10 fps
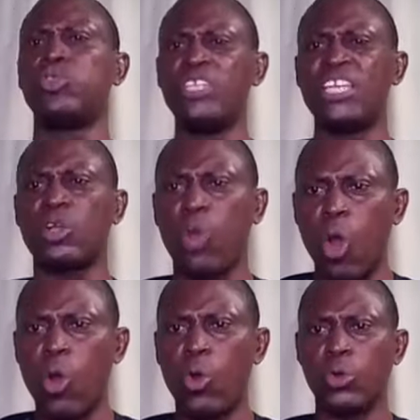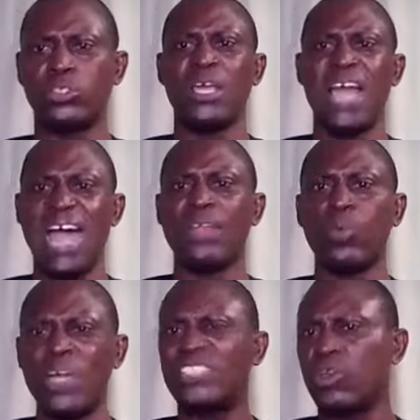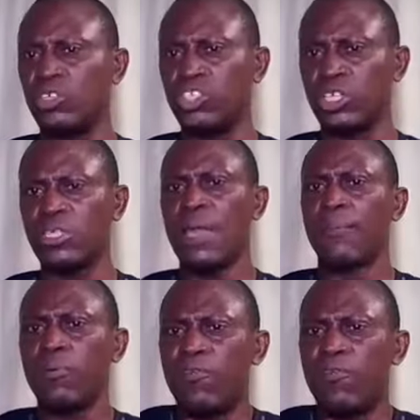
during the cold and wet conditions.